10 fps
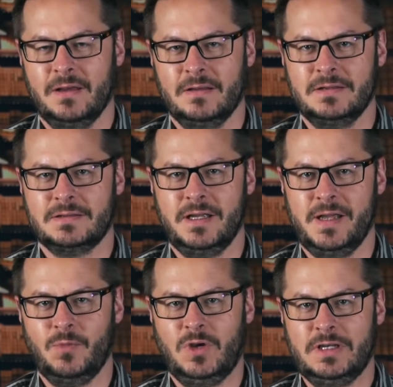This
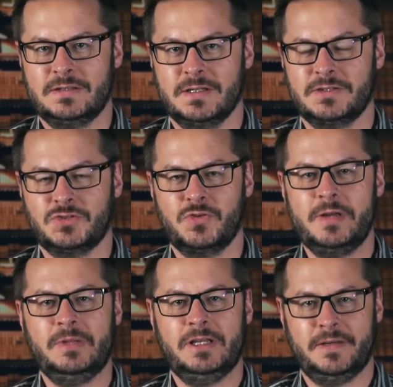claim was
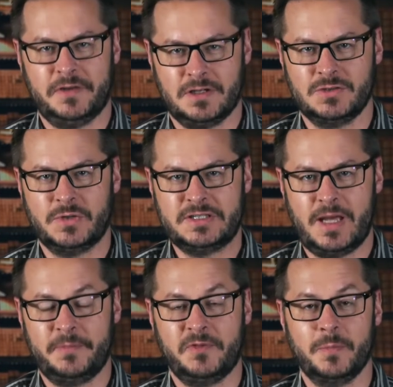extremely difficult to
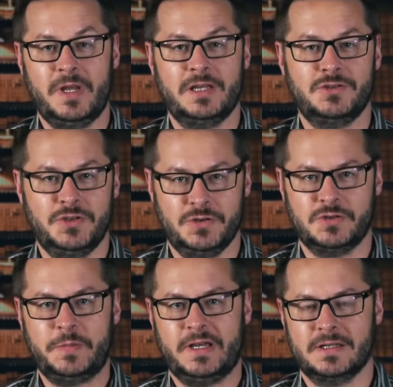accept for many
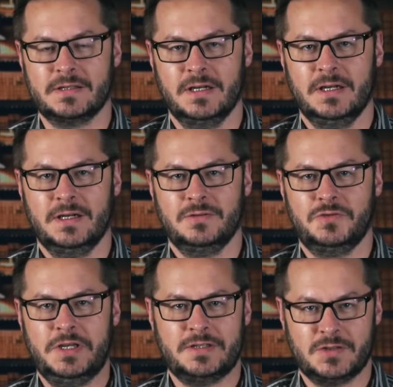Jews because
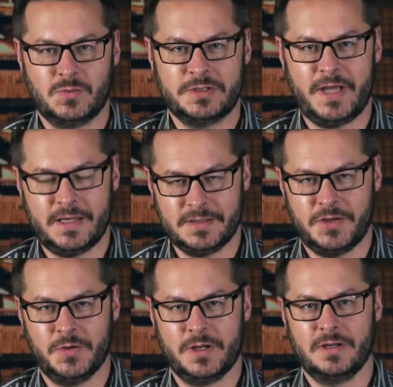Jesus was
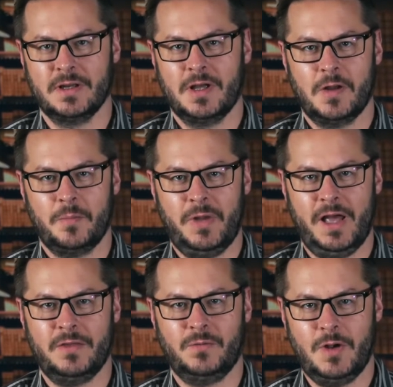executed
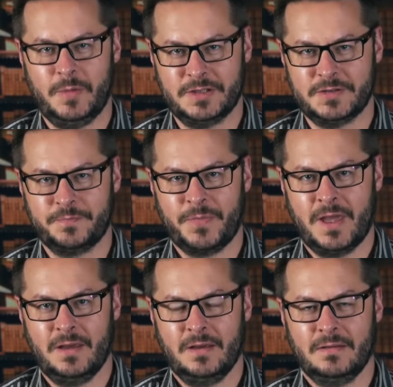by the Romans.
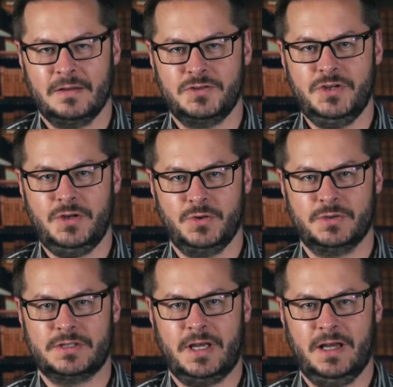The
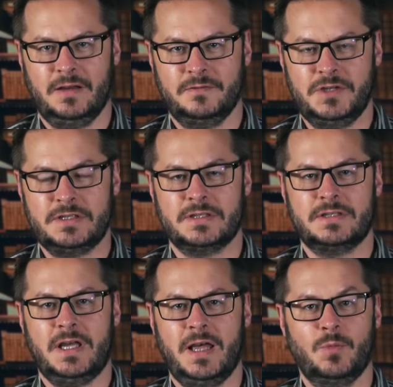Jews of Jesus'
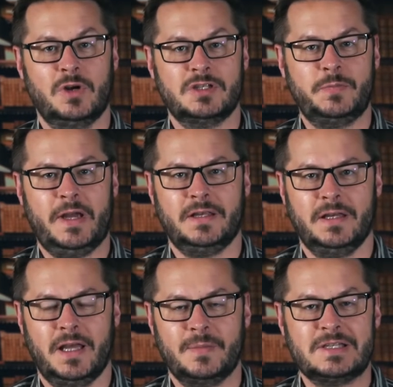time were
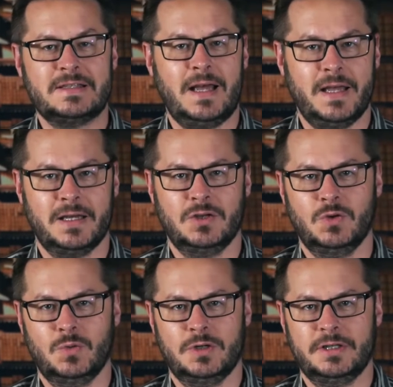expecting a Messiah
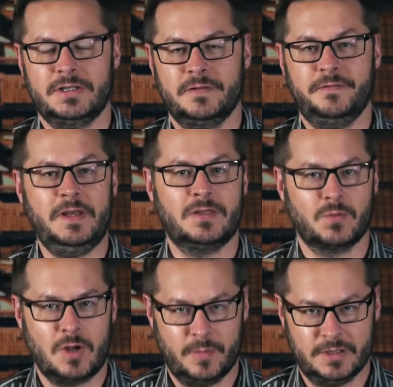who would defeat the
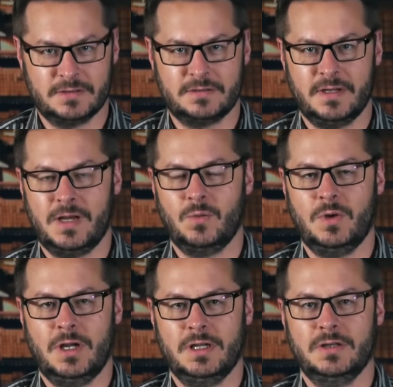Romans, not
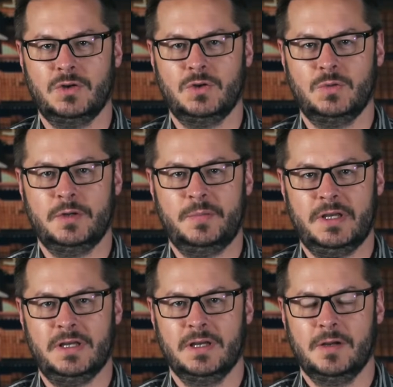one who would
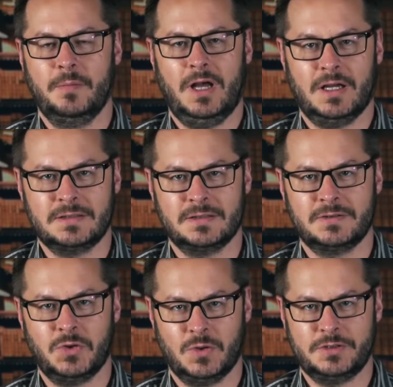be
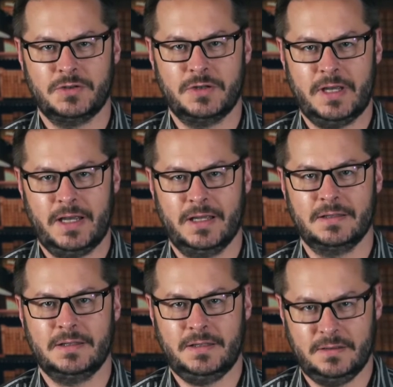mocked, tortured,
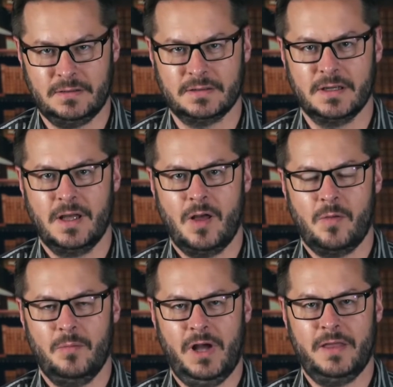and killed
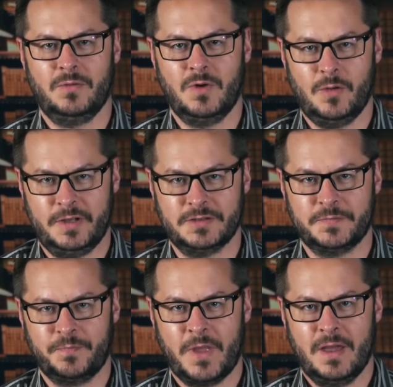by the
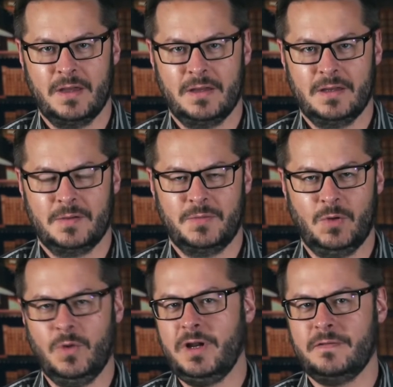Romans.
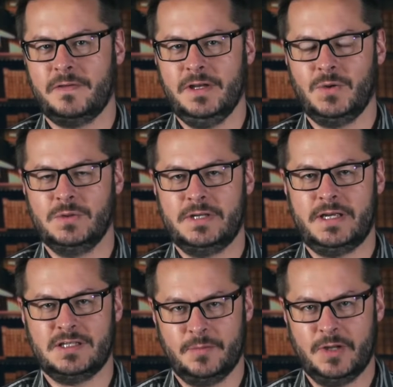But what if the Old
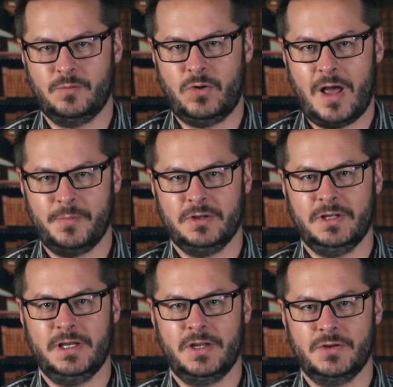Testament,
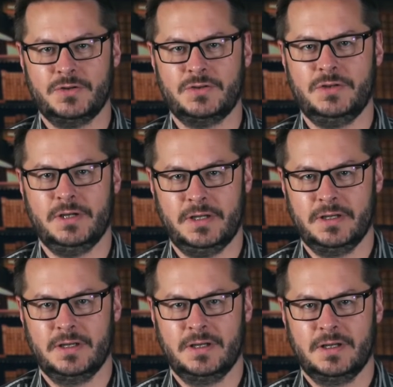properly understood,
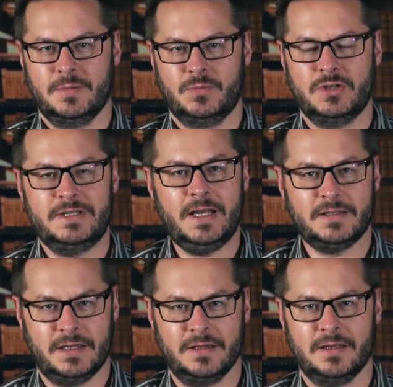
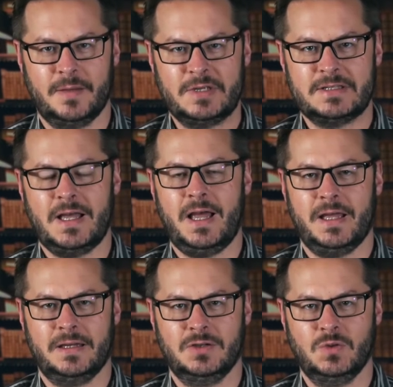predicted a
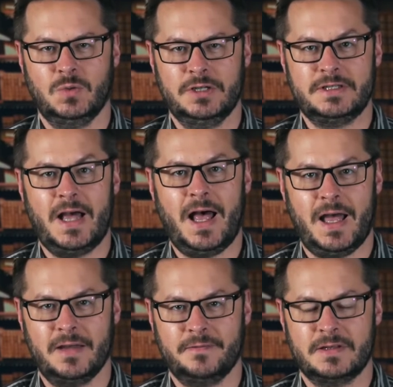Messiah who would
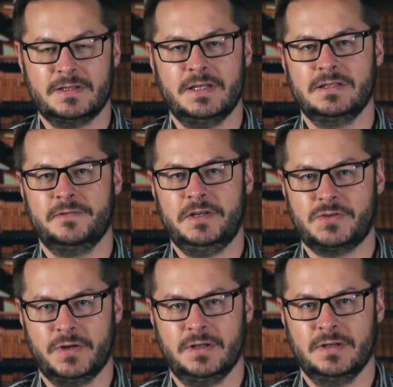die for the sins of
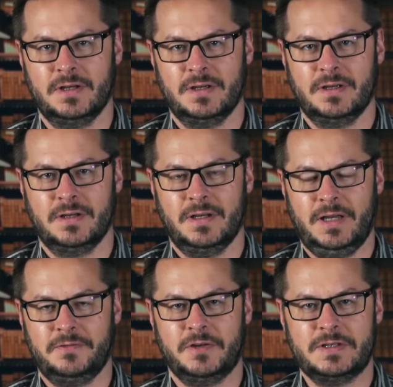Israel
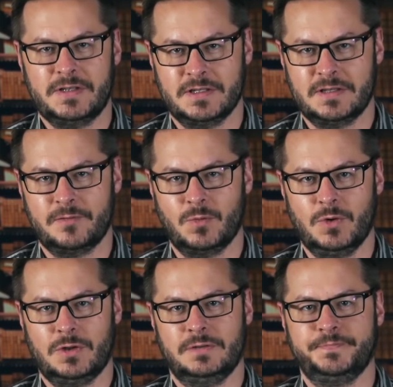and for the sins of the
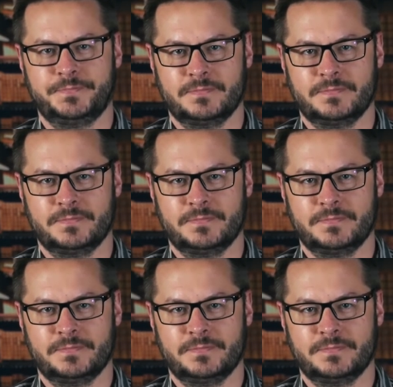world?